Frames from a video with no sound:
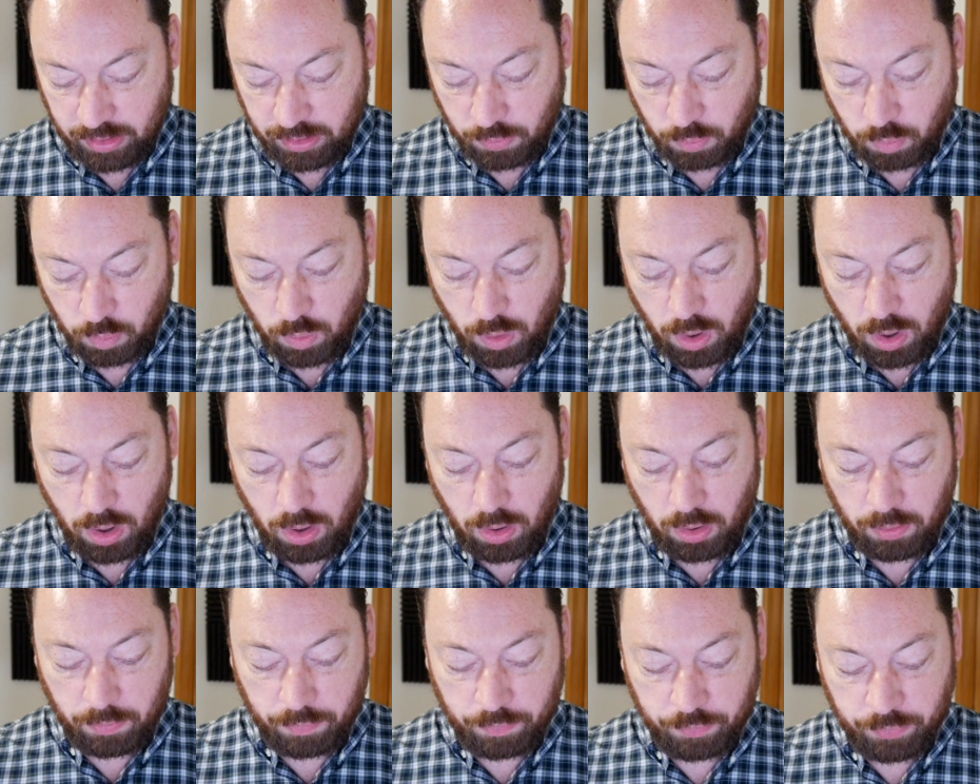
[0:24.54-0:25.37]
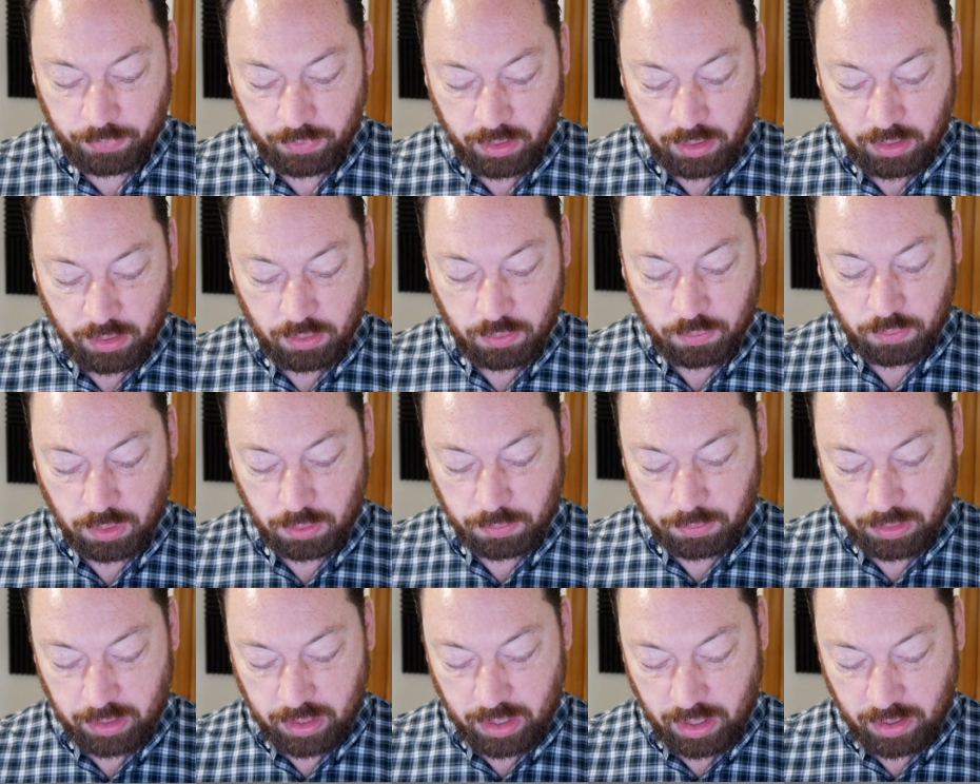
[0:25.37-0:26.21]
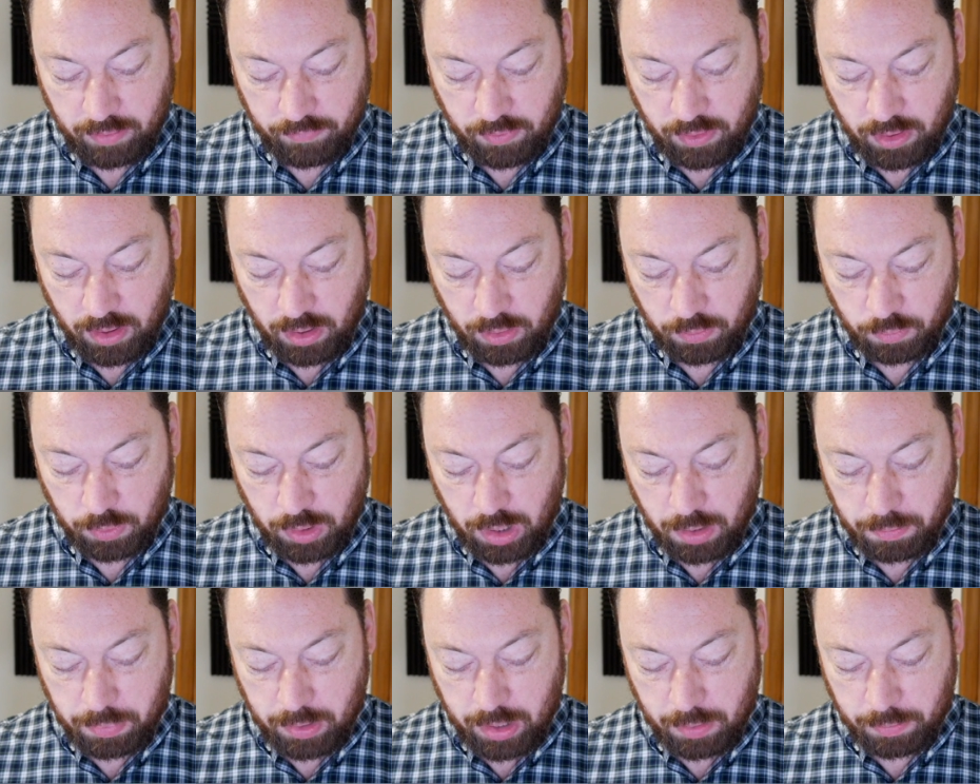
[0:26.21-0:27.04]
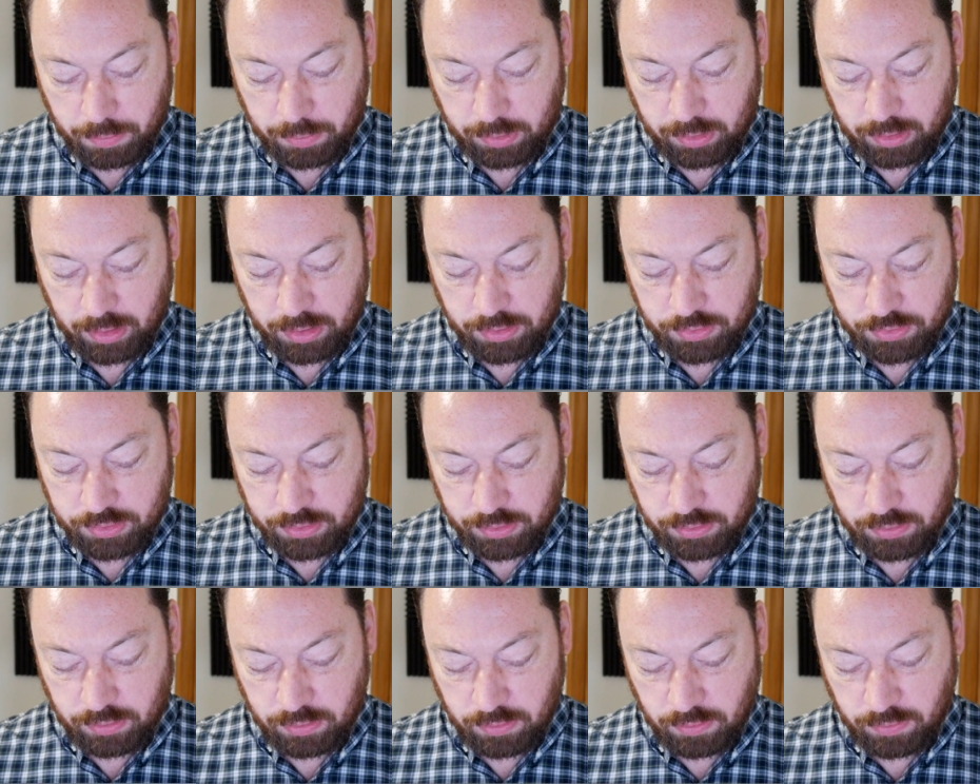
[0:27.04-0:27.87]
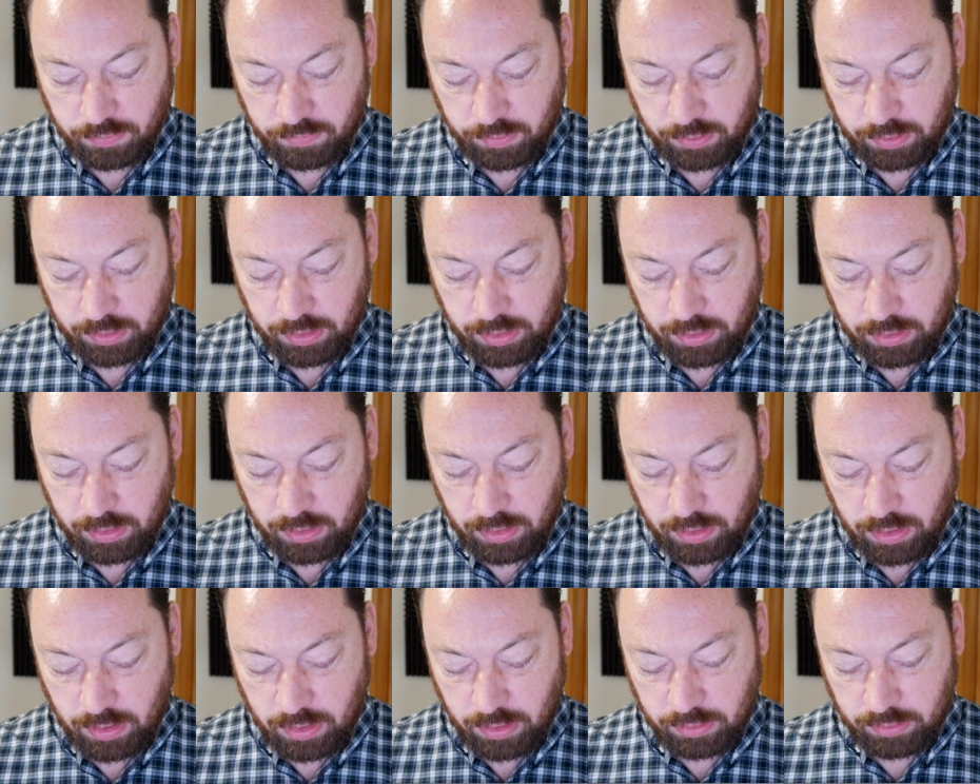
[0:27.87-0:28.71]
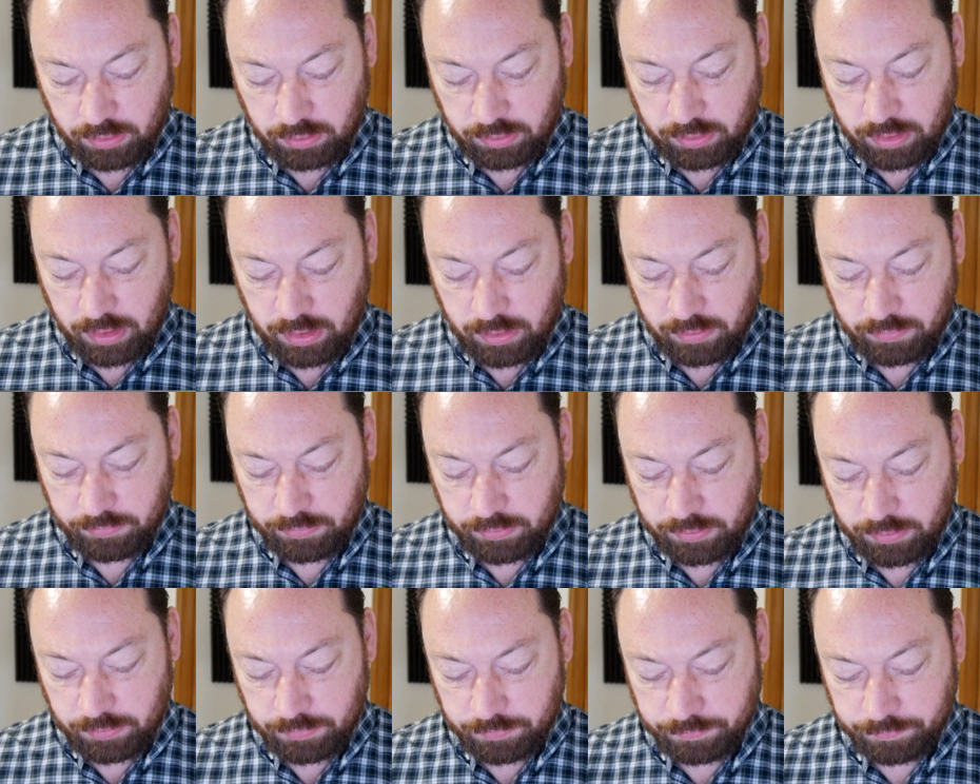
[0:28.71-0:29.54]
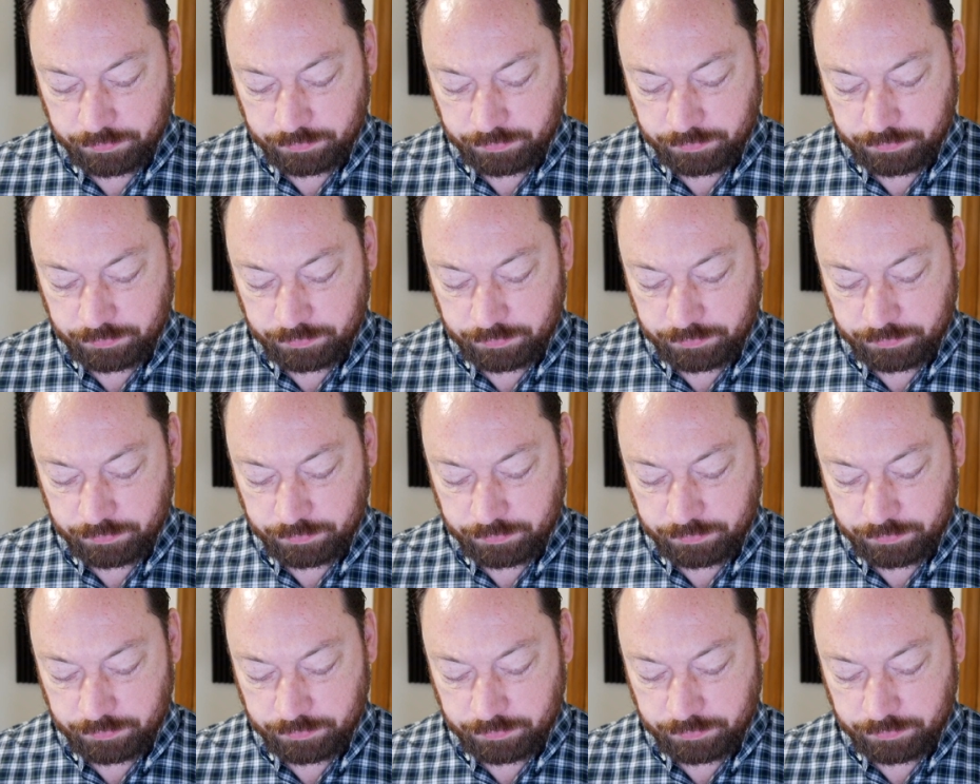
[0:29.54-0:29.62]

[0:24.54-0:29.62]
wall where we have our web application over here on the left,